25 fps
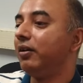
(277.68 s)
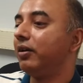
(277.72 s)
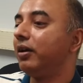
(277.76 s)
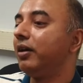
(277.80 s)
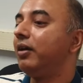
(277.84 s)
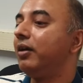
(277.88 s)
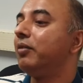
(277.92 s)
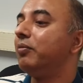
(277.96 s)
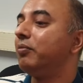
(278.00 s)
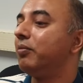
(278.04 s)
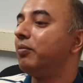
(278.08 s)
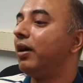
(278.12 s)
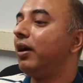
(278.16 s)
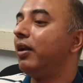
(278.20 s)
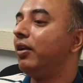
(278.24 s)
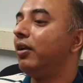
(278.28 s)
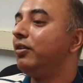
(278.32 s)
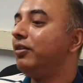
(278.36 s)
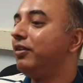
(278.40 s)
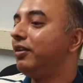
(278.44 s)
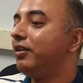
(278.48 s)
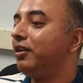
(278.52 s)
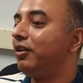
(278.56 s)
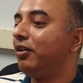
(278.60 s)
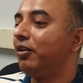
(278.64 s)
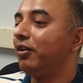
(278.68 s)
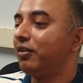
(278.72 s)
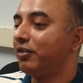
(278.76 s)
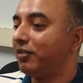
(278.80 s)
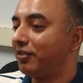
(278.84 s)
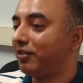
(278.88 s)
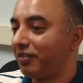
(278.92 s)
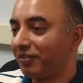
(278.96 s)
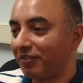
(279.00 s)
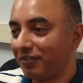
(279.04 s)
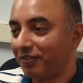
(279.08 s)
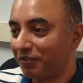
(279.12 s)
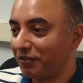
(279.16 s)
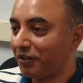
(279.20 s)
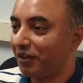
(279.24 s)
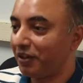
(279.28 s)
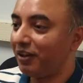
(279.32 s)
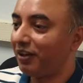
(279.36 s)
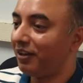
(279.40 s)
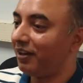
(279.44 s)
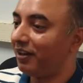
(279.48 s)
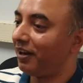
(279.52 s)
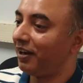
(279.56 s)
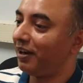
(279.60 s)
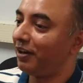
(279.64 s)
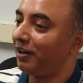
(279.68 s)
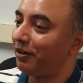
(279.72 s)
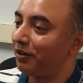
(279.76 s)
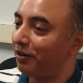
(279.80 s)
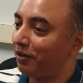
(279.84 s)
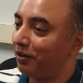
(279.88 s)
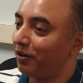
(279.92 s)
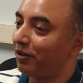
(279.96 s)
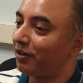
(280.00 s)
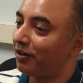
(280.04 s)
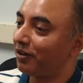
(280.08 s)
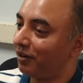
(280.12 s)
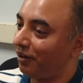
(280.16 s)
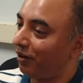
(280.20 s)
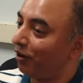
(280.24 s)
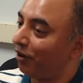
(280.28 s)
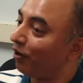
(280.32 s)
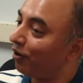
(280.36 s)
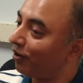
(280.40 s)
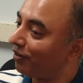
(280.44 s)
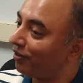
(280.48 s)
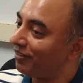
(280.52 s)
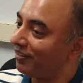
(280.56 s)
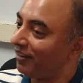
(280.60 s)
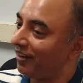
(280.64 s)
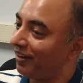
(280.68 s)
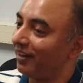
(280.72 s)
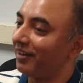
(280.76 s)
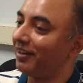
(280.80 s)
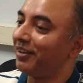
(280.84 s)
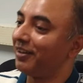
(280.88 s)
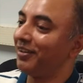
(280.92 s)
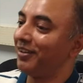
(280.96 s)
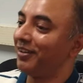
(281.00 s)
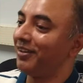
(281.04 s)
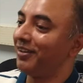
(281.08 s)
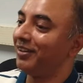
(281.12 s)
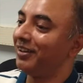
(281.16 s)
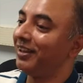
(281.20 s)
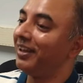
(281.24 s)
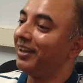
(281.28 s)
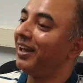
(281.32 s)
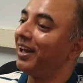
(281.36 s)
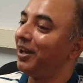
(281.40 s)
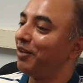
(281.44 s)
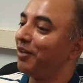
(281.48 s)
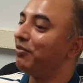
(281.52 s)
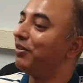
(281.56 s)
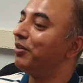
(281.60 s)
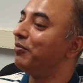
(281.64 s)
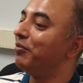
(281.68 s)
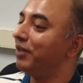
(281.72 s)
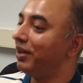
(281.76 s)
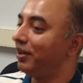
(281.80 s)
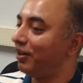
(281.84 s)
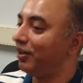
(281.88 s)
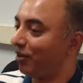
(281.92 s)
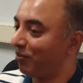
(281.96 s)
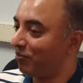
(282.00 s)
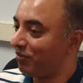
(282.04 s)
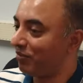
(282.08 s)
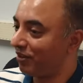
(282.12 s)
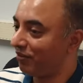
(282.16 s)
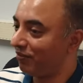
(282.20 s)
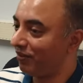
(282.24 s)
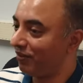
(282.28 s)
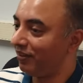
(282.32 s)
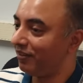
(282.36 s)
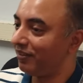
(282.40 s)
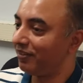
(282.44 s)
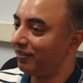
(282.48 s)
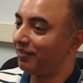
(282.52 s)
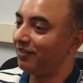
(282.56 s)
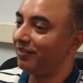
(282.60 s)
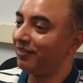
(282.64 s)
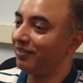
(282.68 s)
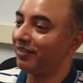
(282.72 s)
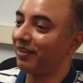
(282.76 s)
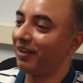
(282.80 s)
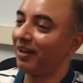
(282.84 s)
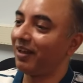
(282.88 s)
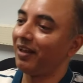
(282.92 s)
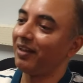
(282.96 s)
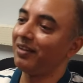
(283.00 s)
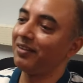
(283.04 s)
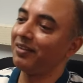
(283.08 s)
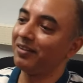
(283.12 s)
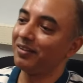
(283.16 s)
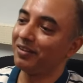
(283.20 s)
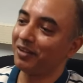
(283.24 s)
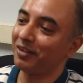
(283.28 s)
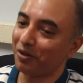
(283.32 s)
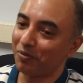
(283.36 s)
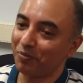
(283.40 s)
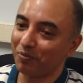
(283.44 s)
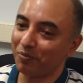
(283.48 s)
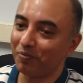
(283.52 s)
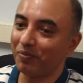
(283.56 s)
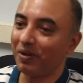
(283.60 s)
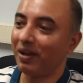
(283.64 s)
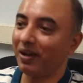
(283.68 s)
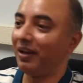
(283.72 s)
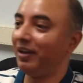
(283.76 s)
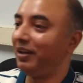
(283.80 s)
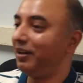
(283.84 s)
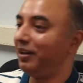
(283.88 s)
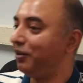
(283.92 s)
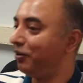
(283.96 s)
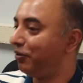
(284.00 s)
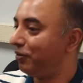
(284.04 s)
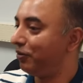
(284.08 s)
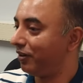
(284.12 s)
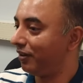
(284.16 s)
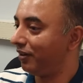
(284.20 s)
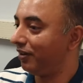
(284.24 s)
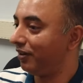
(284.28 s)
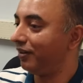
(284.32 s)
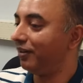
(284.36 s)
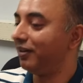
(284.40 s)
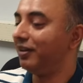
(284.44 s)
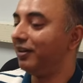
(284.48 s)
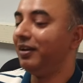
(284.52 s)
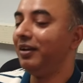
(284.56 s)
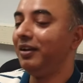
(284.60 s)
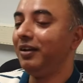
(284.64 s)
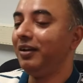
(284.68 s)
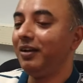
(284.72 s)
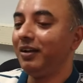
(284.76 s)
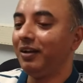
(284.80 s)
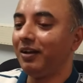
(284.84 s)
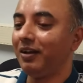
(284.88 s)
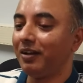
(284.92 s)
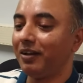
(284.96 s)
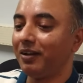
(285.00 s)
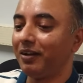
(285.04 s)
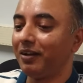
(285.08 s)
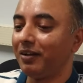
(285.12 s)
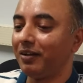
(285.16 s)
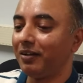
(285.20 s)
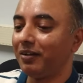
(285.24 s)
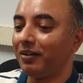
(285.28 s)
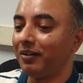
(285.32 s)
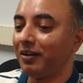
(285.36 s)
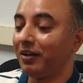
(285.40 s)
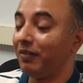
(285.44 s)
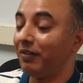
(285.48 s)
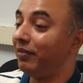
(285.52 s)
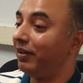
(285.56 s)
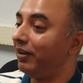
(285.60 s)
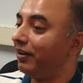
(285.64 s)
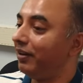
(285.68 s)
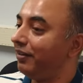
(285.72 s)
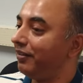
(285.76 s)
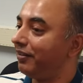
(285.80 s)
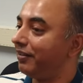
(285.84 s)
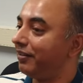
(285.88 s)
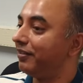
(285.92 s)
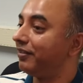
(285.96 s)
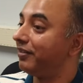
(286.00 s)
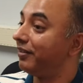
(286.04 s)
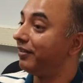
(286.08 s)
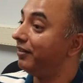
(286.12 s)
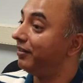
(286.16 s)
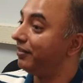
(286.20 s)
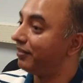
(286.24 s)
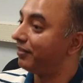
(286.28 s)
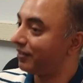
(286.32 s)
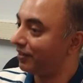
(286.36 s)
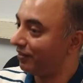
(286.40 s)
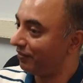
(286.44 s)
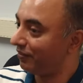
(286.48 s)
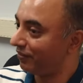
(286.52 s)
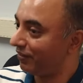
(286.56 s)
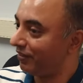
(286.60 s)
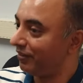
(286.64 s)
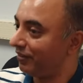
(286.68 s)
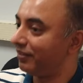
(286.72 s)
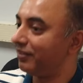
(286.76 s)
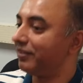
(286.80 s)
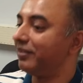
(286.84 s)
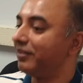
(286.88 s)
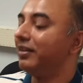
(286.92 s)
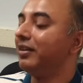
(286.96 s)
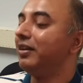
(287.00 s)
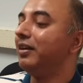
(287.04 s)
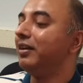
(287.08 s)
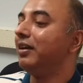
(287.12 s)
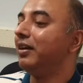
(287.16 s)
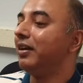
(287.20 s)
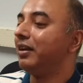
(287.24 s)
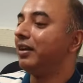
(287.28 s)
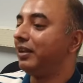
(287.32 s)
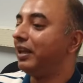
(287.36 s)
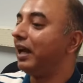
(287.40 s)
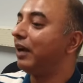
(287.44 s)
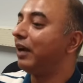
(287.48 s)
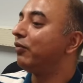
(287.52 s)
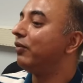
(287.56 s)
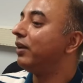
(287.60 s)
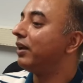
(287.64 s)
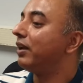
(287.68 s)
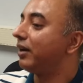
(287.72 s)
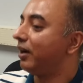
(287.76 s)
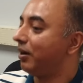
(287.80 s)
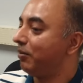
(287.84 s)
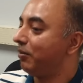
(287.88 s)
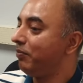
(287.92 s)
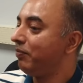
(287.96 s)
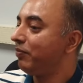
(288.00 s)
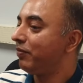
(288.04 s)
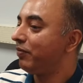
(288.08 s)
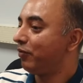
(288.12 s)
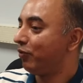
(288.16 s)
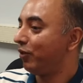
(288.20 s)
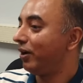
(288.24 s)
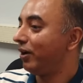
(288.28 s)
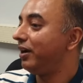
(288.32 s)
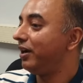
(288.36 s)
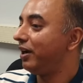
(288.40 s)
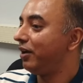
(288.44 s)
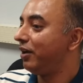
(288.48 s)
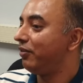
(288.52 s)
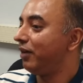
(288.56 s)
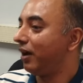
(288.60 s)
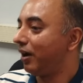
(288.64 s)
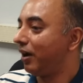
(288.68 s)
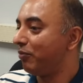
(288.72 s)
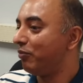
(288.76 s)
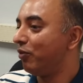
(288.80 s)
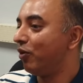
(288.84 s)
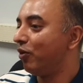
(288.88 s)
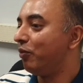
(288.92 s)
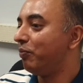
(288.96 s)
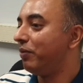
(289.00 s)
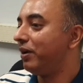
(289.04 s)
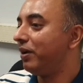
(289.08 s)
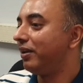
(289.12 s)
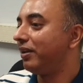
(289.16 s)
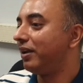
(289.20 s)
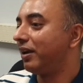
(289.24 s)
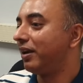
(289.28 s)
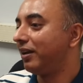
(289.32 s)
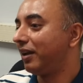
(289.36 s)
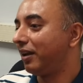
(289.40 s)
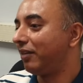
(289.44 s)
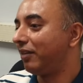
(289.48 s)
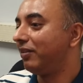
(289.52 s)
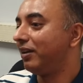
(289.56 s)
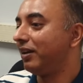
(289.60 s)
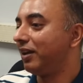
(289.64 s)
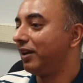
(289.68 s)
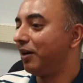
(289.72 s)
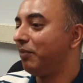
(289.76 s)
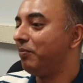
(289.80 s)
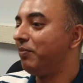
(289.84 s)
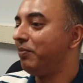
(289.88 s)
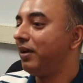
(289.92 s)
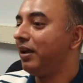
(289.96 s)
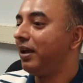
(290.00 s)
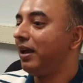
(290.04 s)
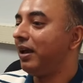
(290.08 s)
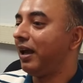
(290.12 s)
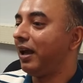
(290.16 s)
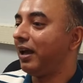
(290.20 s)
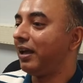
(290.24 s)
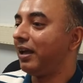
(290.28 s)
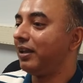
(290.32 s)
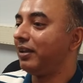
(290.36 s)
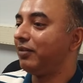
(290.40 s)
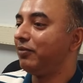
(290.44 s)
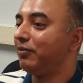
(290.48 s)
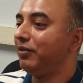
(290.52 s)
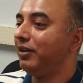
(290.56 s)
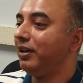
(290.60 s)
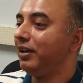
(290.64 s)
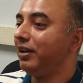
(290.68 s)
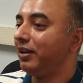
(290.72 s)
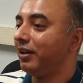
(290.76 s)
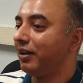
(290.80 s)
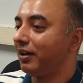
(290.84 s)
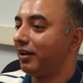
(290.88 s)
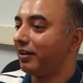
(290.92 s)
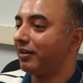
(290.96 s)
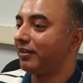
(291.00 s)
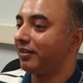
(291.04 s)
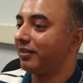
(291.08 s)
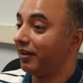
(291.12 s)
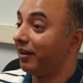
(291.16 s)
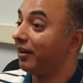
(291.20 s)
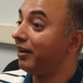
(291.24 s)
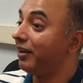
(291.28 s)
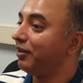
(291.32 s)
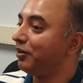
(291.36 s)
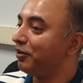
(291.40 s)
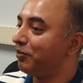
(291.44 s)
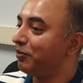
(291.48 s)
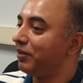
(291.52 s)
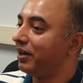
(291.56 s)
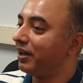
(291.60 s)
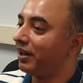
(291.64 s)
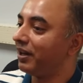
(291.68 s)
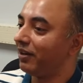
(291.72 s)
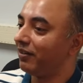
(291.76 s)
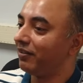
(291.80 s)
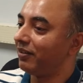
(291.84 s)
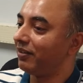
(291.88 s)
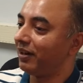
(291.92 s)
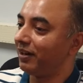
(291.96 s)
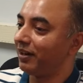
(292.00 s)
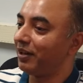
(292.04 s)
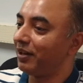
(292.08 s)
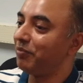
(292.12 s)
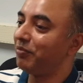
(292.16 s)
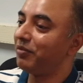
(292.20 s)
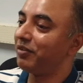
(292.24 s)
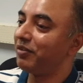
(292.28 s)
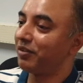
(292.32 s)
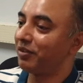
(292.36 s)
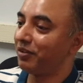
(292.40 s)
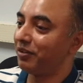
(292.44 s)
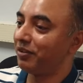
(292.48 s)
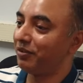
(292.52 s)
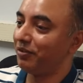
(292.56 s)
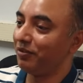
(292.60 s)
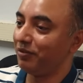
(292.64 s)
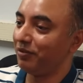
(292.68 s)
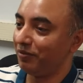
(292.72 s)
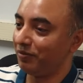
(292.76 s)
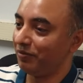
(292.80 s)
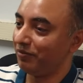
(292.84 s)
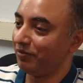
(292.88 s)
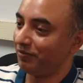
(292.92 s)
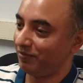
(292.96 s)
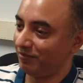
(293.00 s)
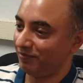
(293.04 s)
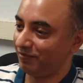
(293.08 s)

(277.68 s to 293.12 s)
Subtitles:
Okay? Biology laws still are not laws yet. They have remained observations and some anecdotal revelations and discoveries. That will come. One day I'm hoping that that will come, and we are trying to make our attempts to